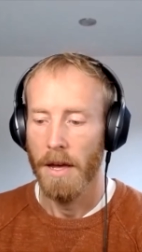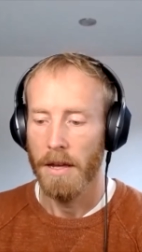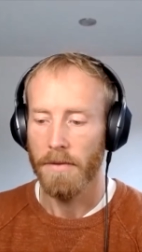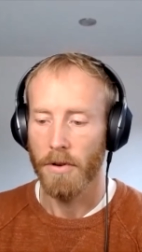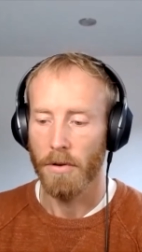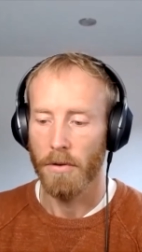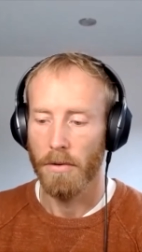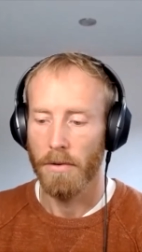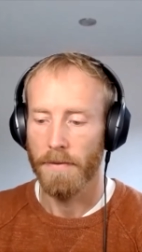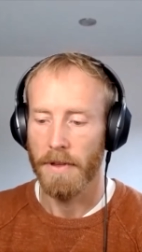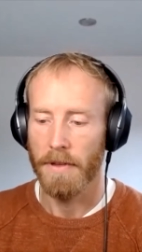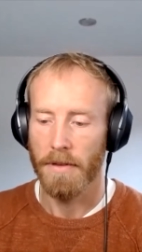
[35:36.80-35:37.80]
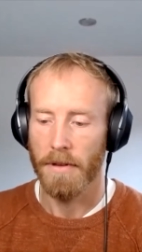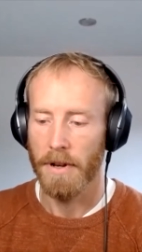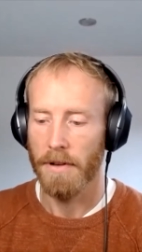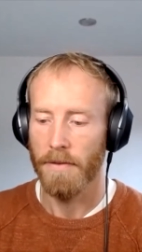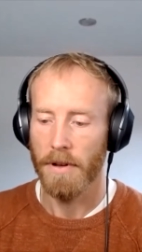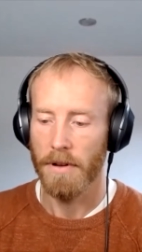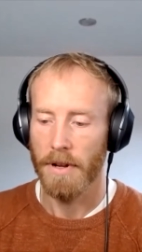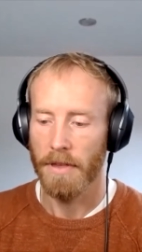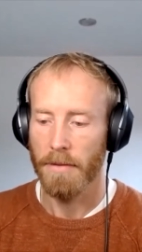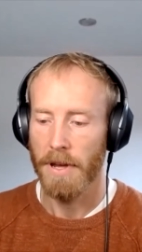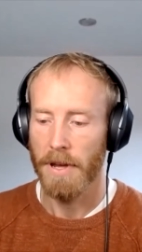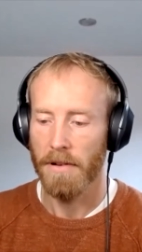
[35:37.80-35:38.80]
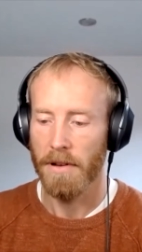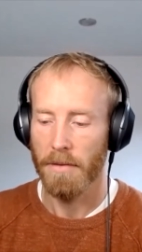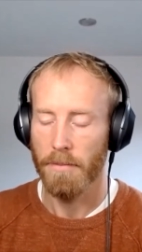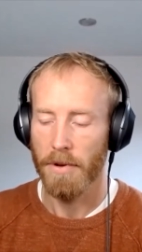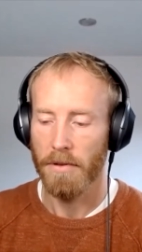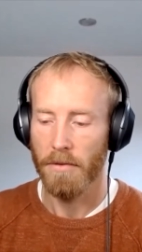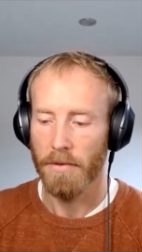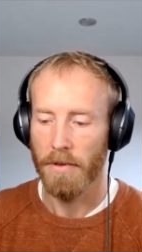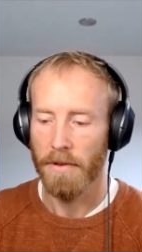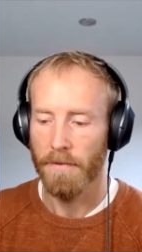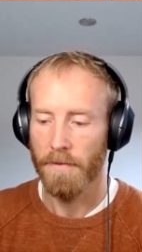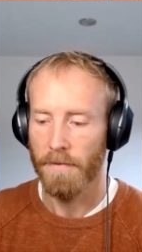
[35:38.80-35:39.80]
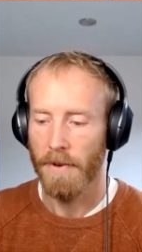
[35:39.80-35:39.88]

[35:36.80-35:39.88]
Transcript: you've got all of this significant experience but also